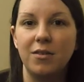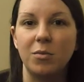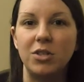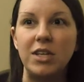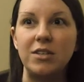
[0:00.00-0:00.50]

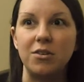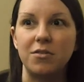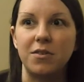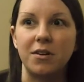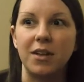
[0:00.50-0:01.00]
so much
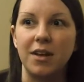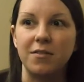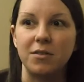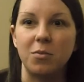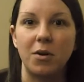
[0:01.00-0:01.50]
easier for your
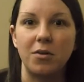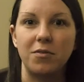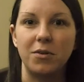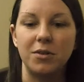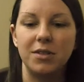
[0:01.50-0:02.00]
life is
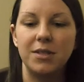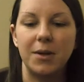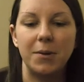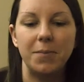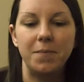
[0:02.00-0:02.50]
wonderful.
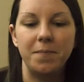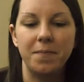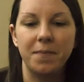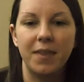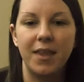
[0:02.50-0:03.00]
So
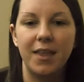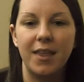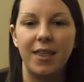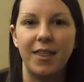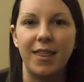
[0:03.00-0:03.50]

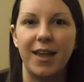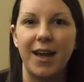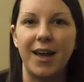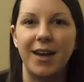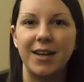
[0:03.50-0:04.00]

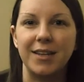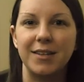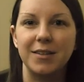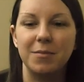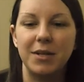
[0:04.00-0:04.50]
that
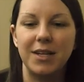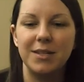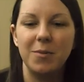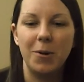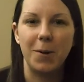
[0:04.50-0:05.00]
is my
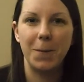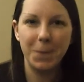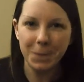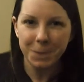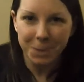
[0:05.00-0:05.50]

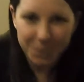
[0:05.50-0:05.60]
testimony.